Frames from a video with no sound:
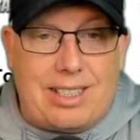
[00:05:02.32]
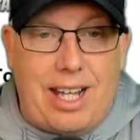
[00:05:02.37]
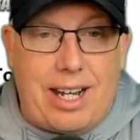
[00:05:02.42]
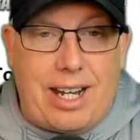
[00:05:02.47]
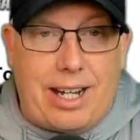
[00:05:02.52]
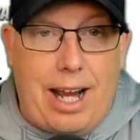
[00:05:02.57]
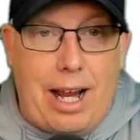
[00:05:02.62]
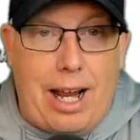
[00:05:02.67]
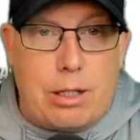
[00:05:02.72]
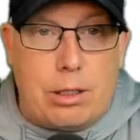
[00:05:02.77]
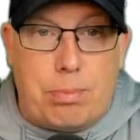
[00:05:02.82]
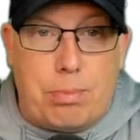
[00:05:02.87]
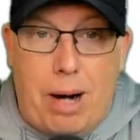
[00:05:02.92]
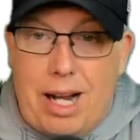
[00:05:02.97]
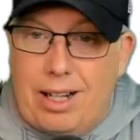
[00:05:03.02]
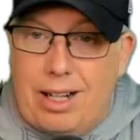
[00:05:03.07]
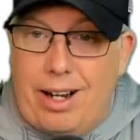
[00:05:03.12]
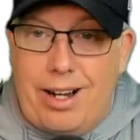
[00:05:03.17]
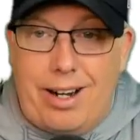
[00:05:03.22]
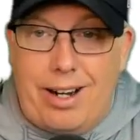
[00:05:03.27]
10 games.
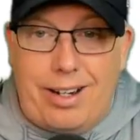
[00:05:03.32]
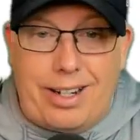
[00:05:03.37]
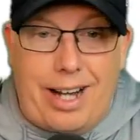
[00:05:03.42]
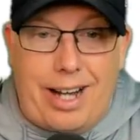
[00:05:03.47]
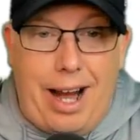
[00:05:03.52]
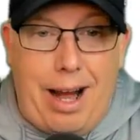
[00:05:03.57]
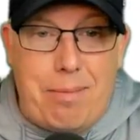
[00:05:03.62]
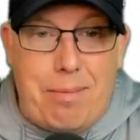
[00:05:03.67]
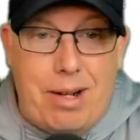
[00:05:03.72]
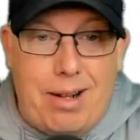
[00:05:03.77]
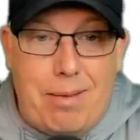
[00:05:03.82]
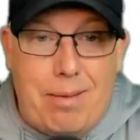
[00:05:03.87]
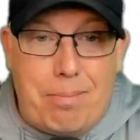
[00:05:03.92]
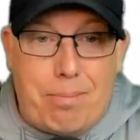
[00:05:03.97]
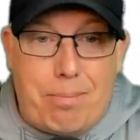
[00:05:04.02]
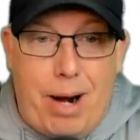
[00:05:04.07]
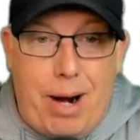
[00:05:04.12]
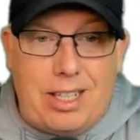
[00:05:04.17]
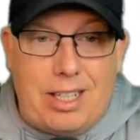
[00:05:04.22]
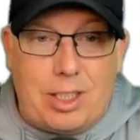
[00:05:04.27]
My line on the game,
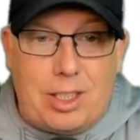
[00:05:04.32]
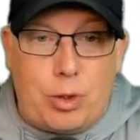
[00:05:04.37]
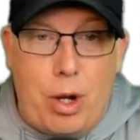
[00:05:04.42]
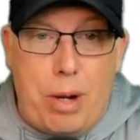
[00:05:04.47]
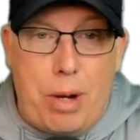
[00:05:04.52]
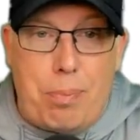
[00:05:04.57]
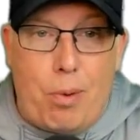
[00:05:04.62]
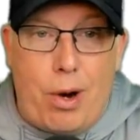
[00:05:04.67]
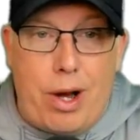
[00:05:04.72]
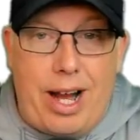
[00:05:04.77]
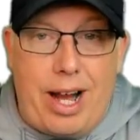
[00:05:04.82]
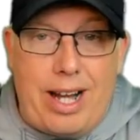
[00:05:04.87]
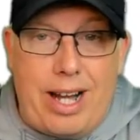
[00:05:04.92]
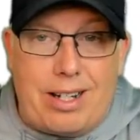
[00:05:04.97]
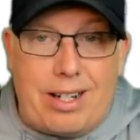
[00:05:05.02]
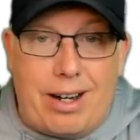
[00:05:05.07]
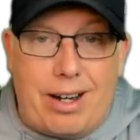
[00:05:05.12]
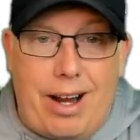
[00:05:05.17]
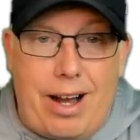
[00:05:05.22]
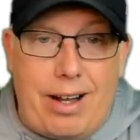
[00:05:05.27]

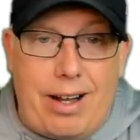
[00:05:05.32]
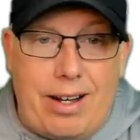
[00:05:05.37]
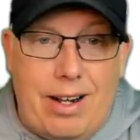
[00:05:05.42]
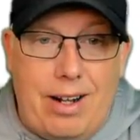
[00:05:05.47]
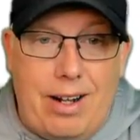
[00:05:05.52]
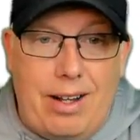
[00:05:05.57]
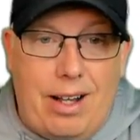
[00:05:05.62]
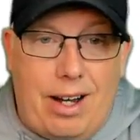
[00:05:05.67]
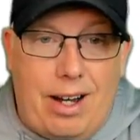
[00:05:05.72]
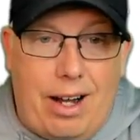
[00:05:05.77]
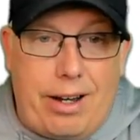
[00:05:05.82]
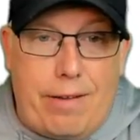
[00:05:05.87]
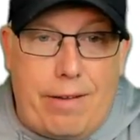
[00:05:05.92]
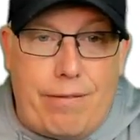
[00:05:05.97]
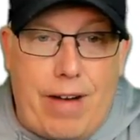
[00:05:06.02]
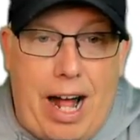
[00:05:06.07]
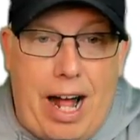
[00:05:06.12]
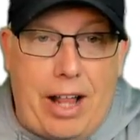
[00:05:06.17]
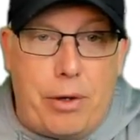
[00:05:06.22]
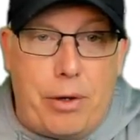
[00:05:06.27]
-3.8 tonight on the
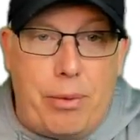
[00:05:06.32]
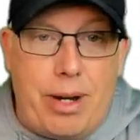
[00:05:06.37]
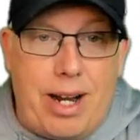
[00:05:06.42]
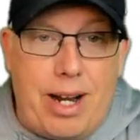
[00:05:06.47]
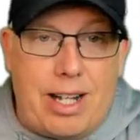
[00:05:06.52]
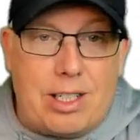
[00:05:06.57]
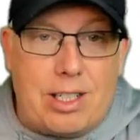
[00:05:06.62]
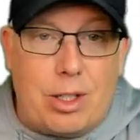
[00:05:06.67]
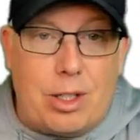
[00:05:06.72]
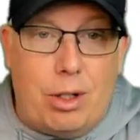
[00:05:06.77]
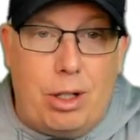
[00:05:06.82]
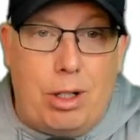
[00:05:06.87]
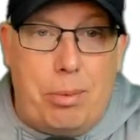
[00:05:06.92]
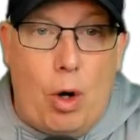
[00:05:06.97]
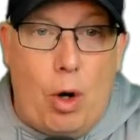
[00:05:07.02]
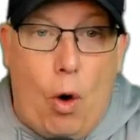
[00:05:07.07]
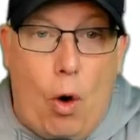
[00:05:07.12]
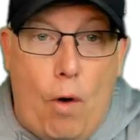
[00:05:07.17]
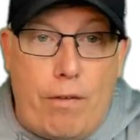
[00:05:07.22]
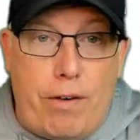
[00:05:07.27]
value index, so a little
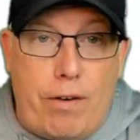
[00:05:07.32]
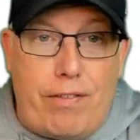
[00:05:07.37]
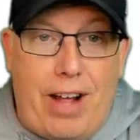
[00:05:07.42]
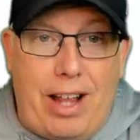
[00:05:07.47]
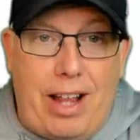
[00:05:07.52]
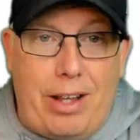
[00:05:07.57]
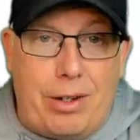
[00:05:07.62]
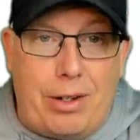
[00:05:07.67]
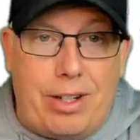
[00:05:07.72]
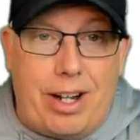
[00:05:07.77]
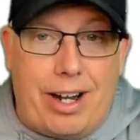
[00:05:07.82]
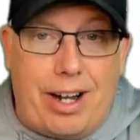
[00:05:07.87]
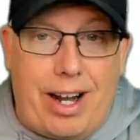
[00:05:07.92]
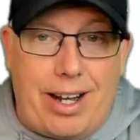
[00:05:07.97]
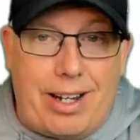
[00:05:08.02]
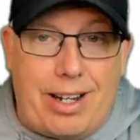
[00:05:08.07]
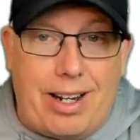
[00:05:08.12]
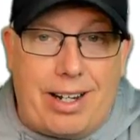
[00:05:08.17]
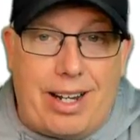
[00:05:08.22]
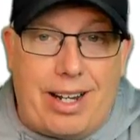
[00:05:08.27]
bit overvalued
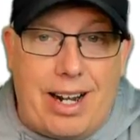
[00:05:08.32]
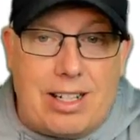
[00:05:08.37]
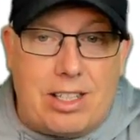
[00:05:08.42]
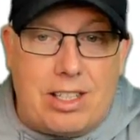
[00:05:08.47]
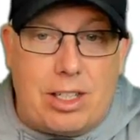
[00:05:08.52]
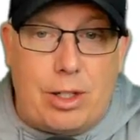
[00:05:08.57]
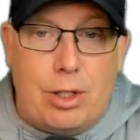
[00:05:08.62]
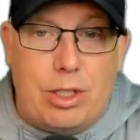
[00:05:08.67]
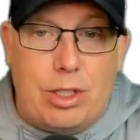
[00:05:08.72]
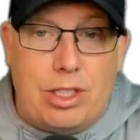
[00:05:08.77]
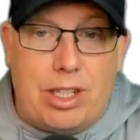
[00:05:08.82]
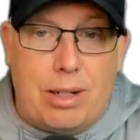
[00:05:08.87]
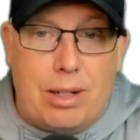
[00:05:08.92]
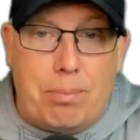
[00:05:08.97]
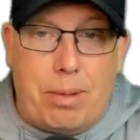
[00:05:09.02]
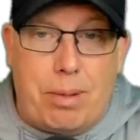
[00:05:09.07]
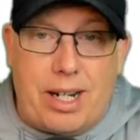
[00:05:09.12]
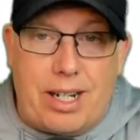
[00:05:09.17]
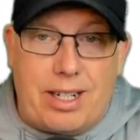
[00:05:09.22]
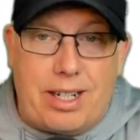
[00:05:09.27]
tonight against Houston,
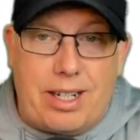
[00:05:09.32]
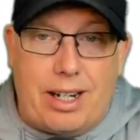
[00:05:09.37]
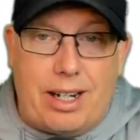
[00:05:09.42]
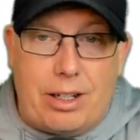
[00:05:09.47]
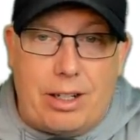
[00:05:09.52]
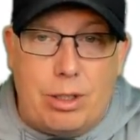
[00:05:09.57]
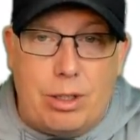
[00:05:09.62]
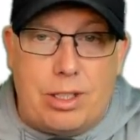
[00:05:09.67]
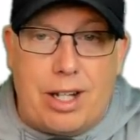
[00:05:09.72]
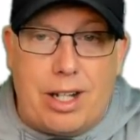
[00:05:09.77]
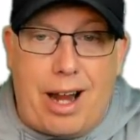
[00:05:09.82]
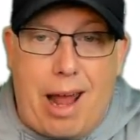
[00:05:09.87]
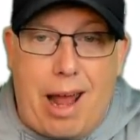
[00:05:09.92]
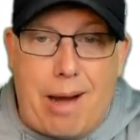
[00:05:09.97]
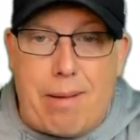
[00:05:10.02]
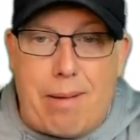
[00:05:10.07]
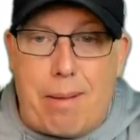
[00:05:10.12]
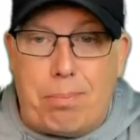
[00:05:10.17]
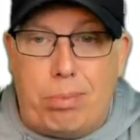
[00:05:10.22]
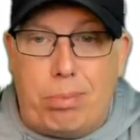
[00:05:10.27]
but Houston
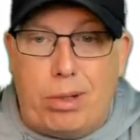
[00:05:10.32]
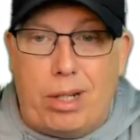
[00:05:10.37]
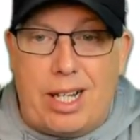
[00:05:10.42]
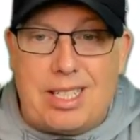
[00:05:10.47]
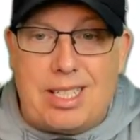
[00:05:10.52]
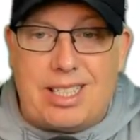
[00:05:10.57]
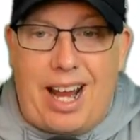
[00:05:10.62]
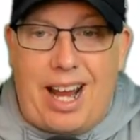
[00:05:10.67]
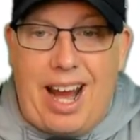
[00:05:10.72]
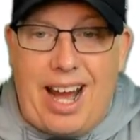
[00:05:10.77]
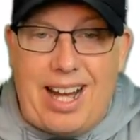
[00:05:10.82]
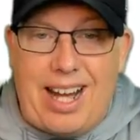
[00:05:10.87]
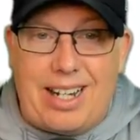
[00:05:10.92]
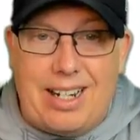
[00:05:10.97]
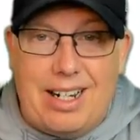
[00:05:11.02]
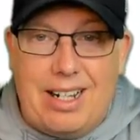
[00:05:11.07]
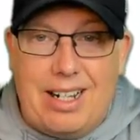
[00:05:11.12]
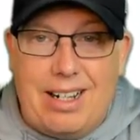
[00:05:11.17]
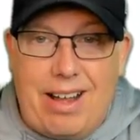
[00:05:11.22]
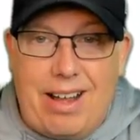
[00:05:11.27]
had them at +8,
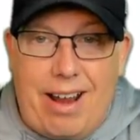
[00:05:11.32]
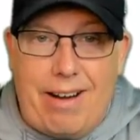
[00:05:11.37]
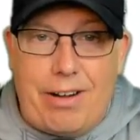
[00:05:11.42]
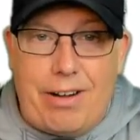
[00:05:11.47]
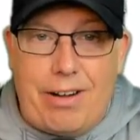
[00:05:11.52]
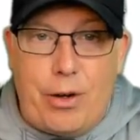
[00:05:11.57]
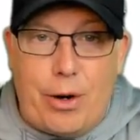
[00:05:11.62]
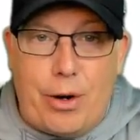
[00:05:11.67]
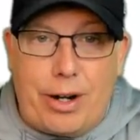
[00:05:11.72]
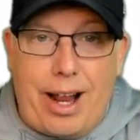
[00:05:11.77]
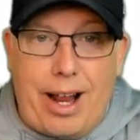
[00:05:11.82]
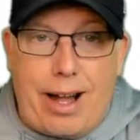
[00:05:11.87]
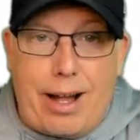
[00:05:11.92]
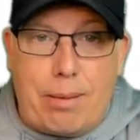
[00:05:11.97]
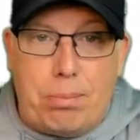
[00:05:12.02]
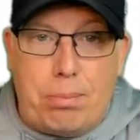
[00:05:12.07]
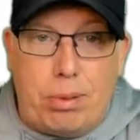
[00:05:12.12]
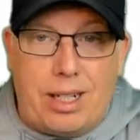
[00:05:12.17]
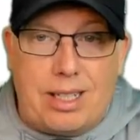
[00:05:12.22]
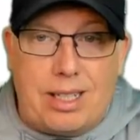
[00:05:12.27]
and you are
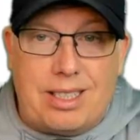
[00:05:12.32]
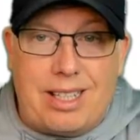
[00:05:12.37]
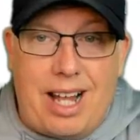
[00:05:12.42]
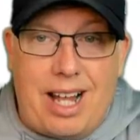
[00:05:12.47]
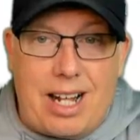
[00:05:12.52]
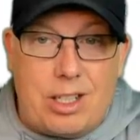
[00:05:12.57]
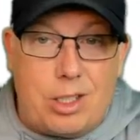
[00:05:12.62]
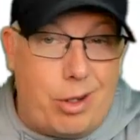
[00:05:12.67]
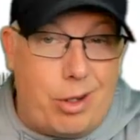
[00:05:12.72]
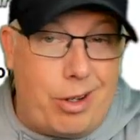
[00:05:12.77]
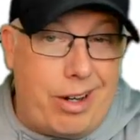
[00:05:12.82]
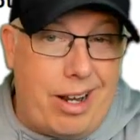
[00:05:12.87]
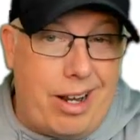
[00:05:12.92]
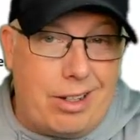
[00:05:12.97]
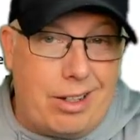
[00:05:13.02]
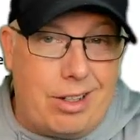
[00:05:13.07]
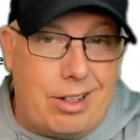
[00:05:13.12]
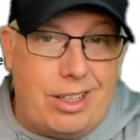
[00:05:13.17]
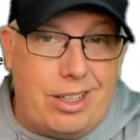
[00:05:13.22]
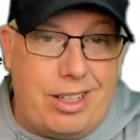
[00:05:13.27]
getting +10, so you're
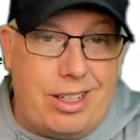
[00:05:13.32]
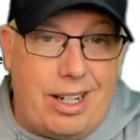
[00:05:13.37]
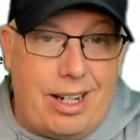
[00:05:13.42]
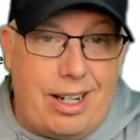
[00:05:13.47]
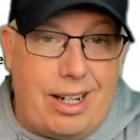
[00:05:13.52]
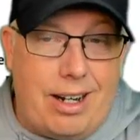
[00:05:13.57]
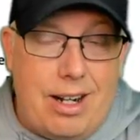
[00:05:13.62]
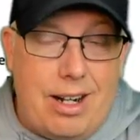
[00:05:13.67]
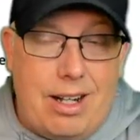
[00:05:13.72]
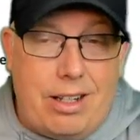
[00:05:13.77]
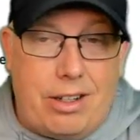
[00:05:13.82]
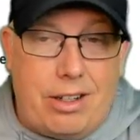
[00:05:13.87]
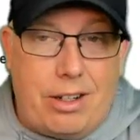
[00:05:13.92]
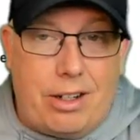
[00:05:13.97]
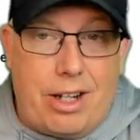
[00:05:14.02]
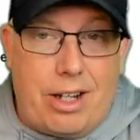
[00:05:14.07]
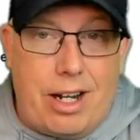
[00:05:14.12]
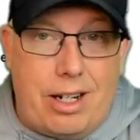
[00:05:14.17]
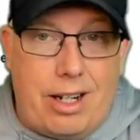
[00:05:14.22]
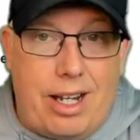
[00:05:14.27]
getting a good,
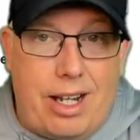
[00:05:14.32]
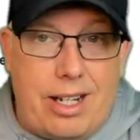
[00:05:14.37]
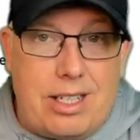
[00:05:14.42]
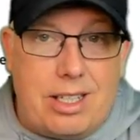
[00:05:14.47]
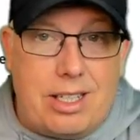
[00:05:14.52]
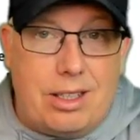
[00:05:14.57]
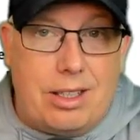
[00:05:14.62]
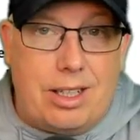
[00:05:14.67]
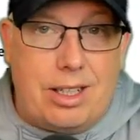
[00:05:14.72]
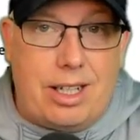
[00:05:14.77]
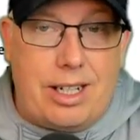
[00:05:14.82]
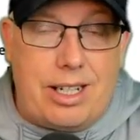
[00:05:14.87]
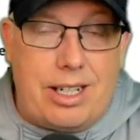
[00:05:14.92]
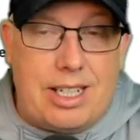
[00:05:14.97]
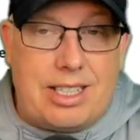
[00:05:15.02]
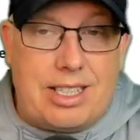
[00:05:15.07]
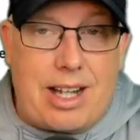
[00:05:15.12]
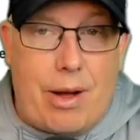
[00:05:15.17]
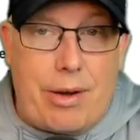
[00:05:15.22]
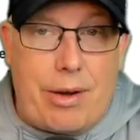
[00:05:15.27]
you're getting a nice little
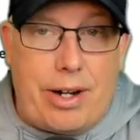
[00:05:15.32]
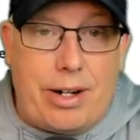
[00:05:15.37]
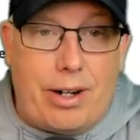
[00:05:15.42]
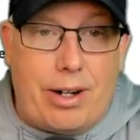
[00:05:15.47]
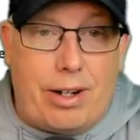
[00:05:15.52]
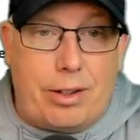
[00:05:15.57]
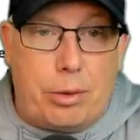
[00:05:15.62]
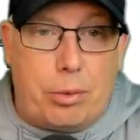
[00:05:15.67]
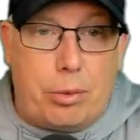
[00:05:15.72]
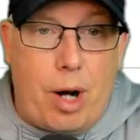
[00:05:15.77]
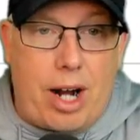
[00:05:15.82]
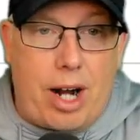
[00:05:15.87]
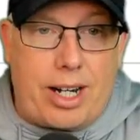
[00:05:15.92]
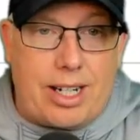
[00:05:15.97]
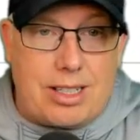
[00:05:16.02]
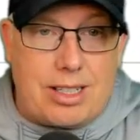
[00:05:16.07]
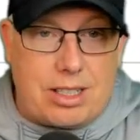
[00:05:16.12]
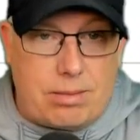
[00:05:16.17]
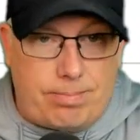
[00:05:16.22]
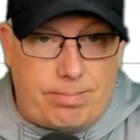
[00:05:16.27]
discount here on the
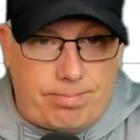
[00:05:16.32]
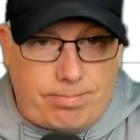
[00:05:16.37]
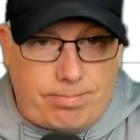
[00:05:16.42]
Rockets